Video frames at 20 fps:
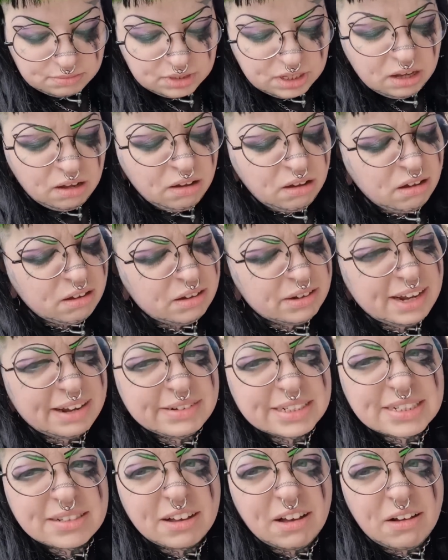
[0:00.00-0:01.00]
Oh, now
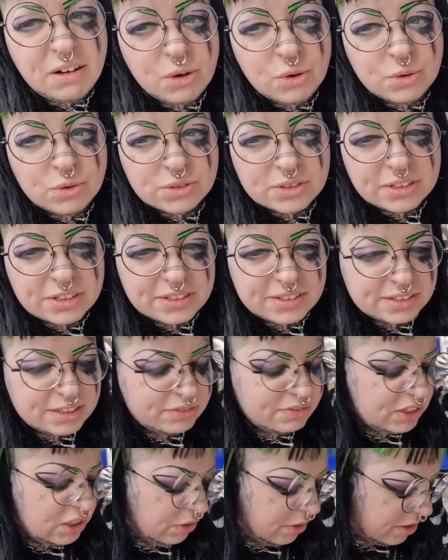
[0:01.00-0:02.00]
it's cold and it's
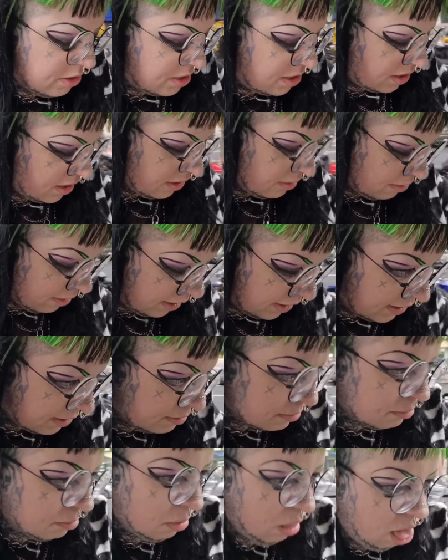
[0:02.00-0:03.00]
even grosser. Right,
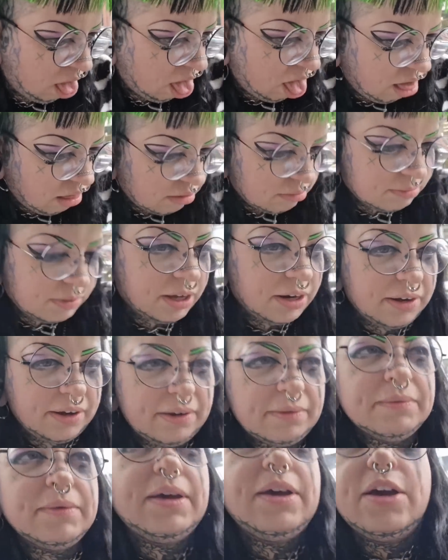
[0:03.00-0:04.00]
what? I'm gonna
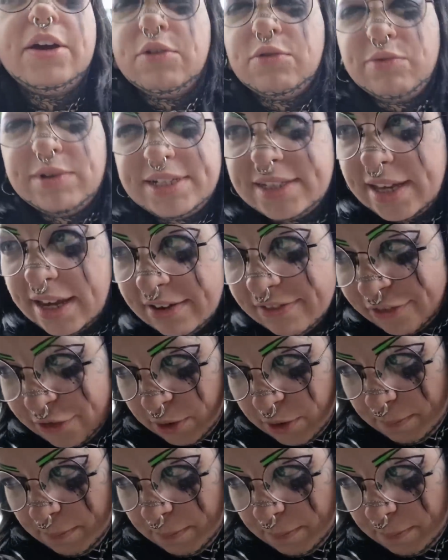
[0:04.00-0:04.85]
risk it for a